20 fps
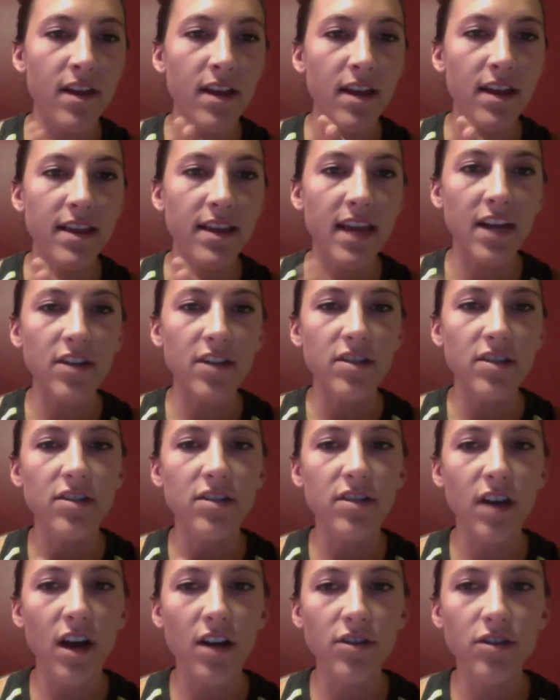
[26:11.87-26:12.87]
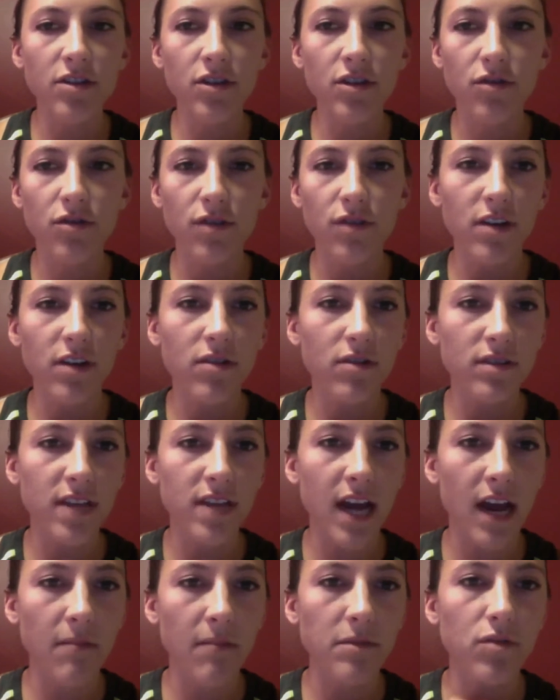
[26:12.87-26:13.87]
that is such a critical
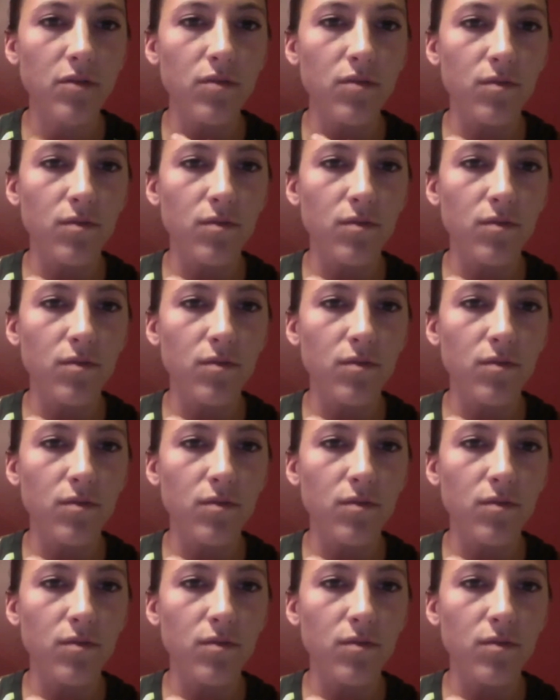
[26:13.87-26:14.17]
time to